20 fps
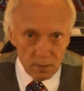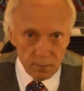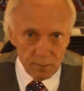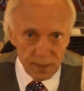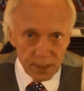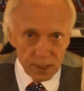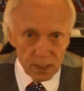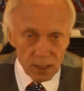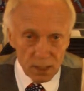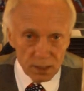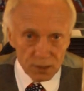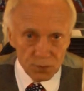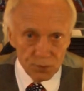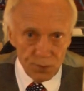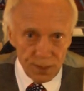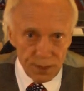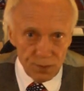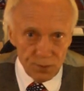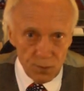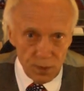because
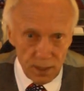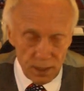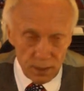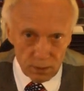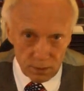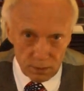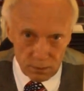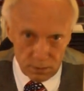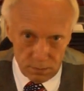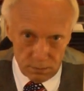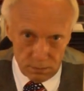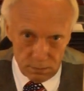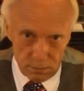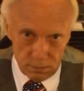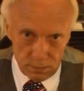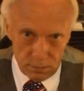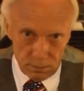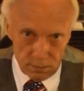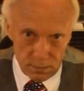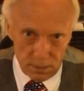we will
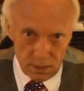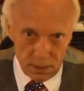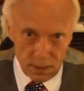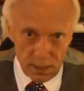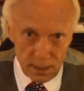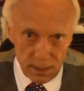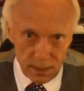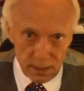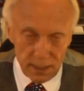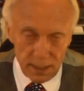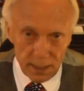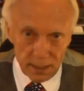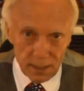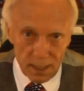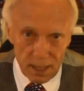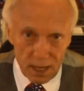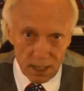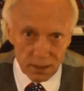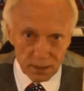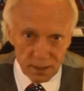get
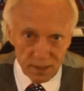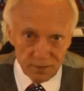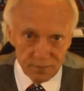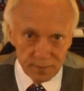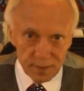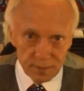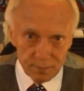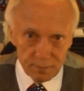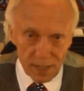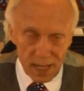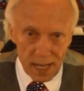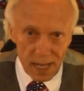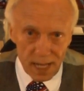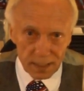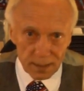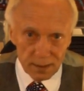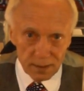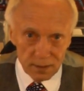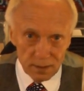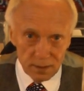our government back,
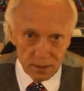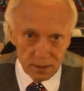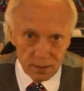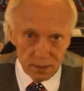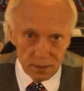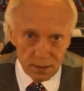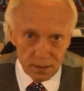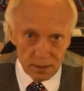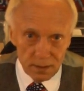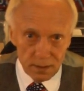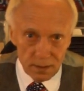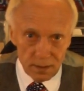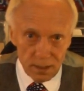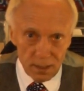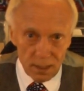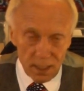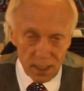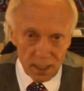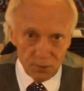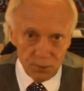
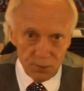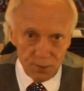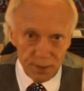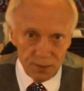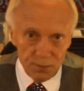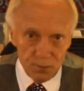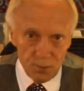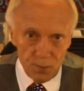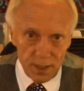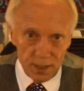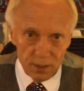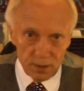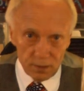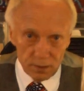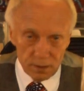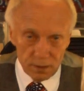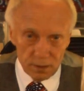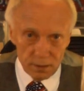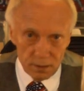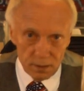and we will
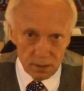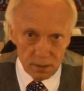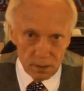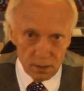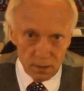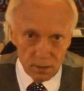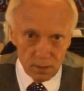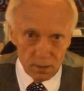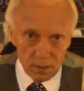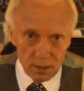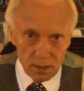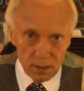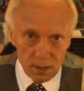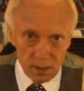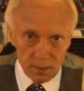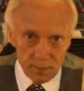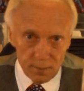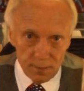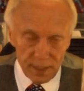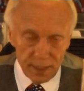
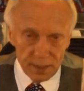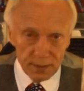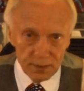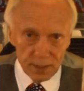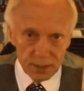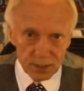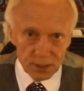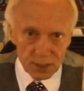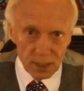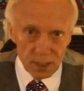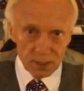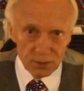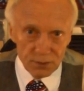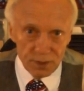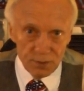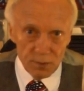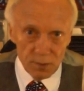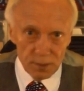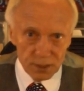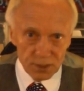make this
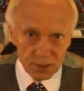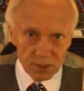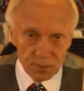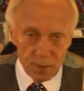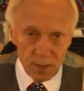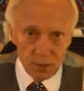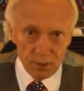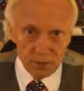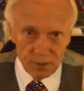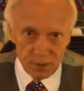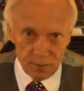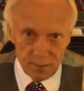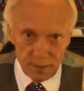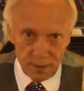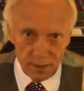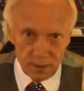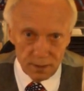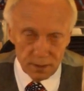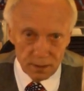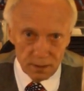country what it's supposed to
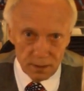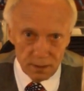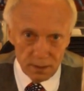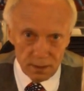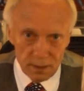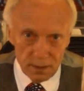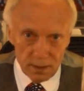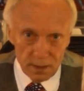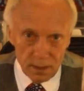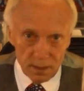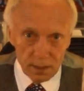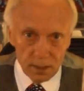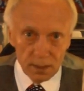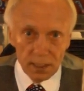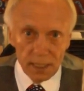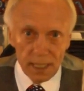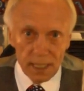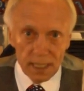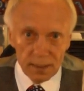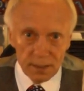be, the
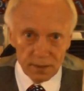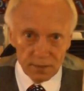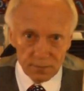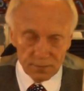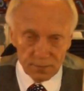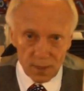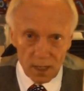land of